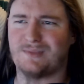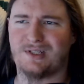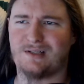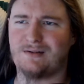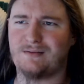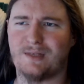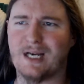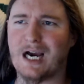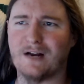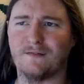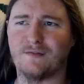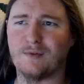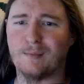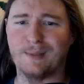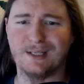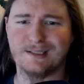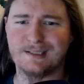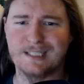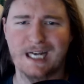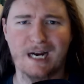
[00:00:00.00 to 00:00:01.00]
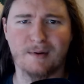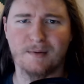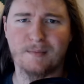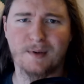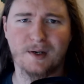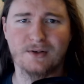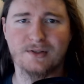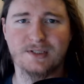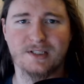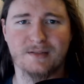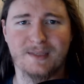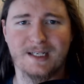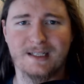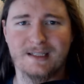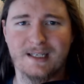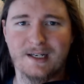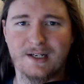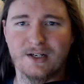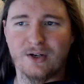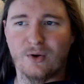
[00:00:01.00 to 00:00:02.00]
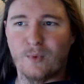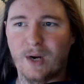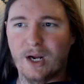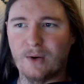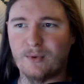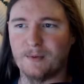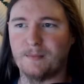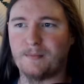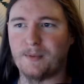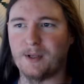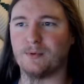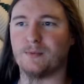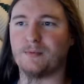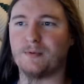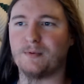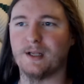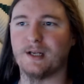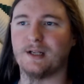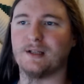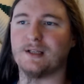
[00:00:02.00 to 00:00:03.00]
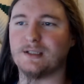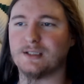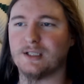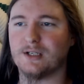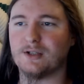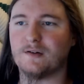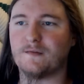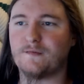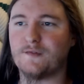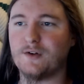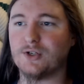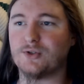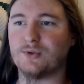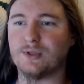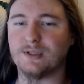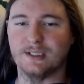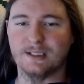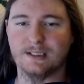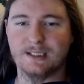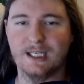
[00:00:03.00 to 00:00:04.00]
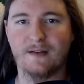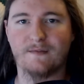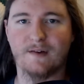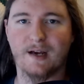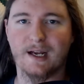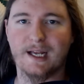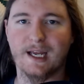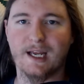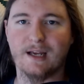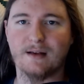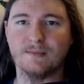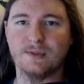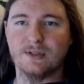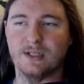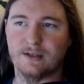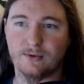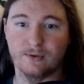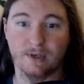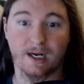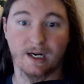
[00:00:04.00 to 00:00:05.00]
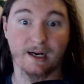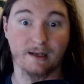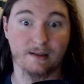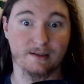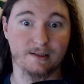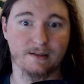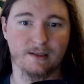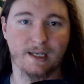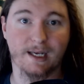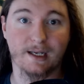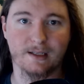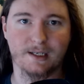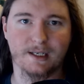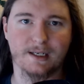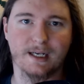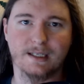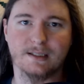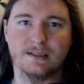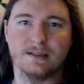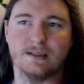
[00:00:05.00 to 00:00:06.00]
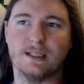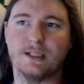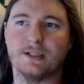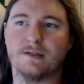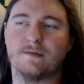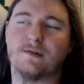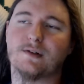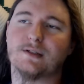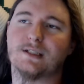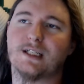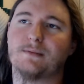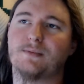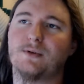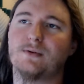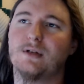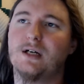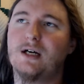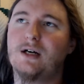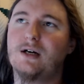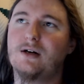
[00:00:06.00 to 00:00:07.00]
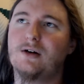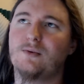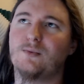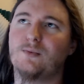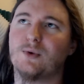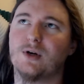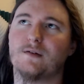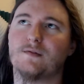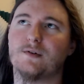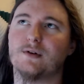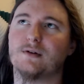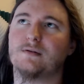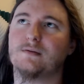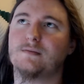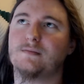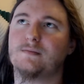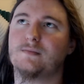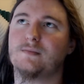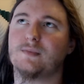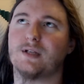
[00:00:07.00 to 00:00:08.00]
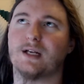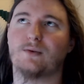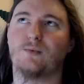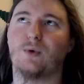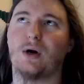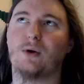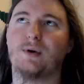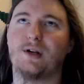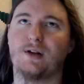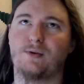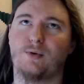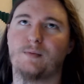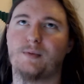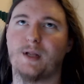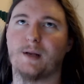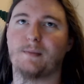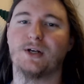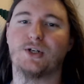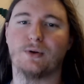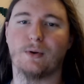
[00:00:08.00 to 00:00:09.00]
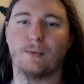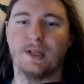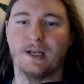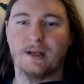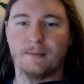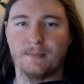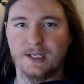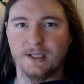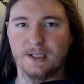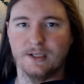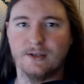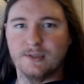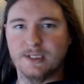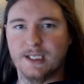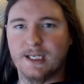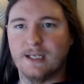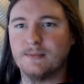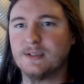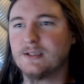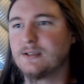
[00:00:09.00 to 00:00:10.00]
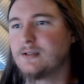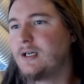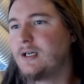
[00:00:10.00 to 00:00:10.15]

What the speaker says: God forbid Cyberpunk or something like that. You know, why would people play these other futuristic sci-fi games, like, or Alien Isolation, for example, whenever, like, why would anyone play Metroid when they can play those games?